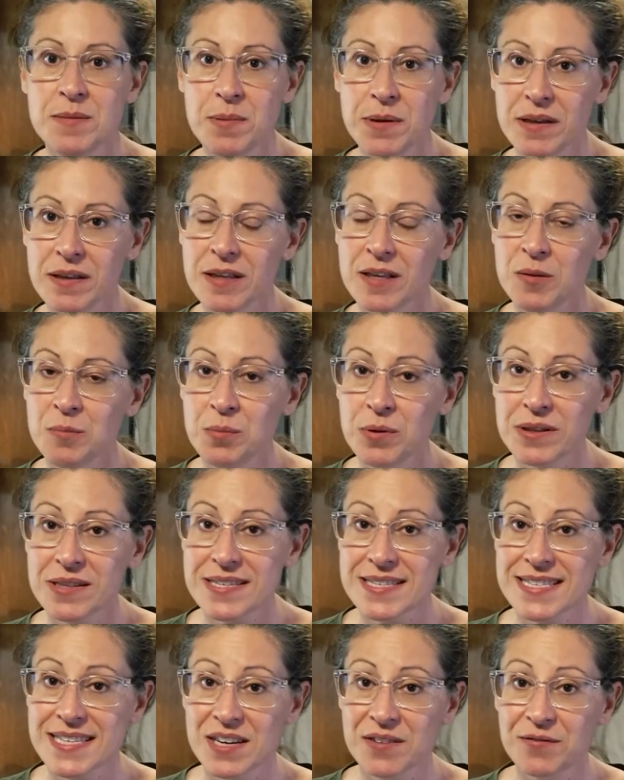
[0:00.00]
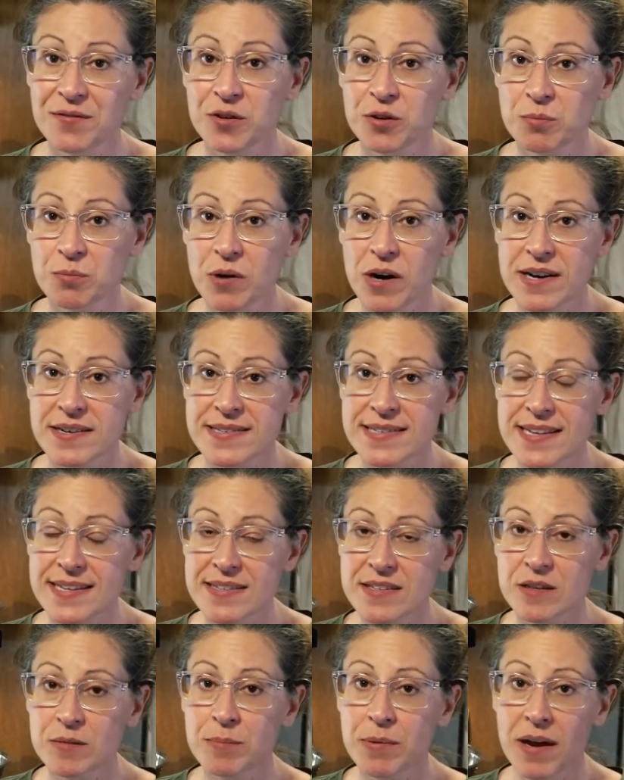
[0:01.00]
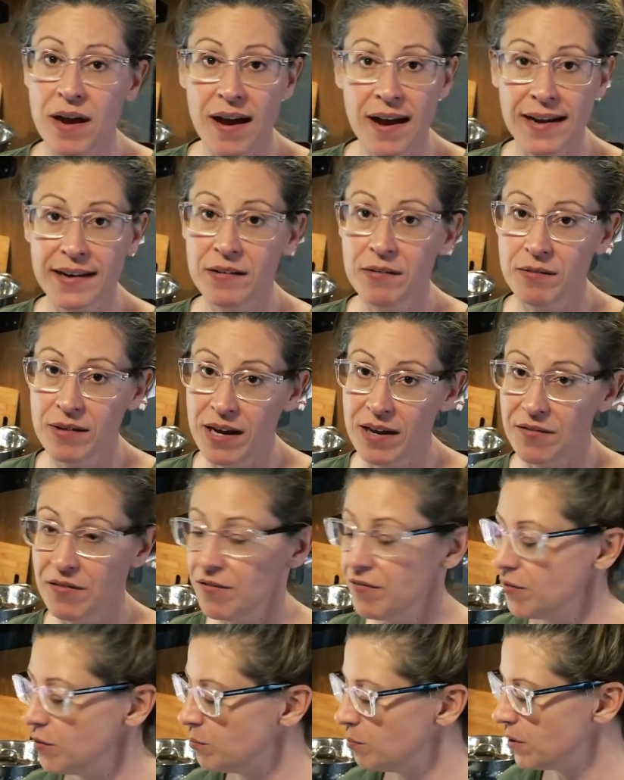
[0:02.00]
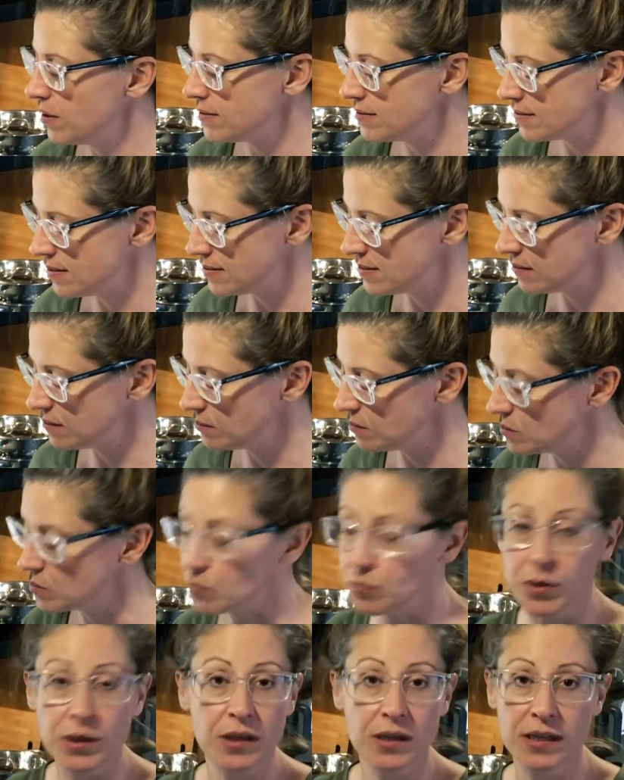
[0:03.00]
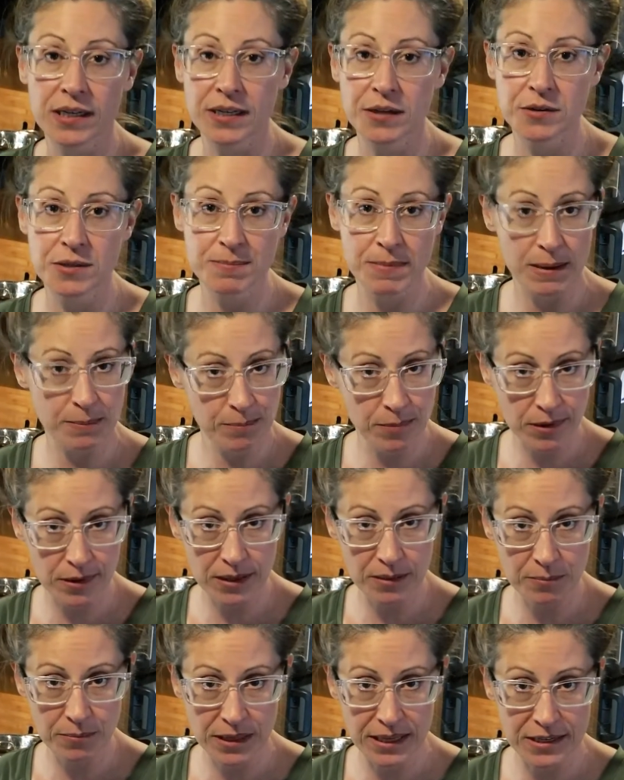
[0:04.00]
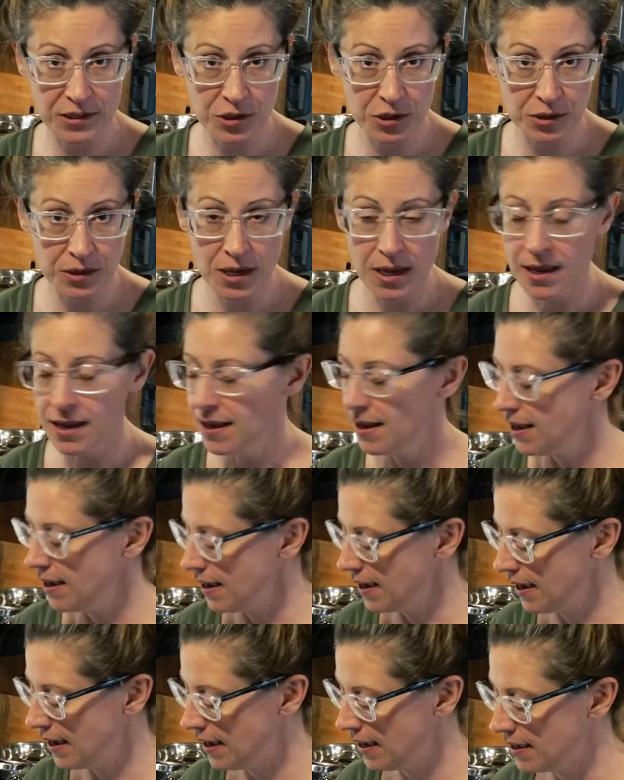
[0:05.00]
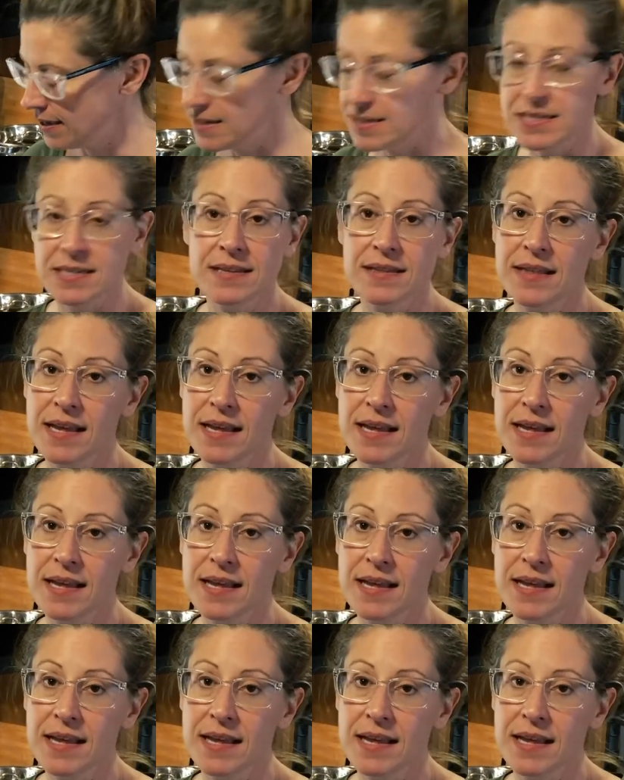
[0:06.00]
Typically you put this in a food processor, but I don't have a food processor, so we're going to use my bullet blender and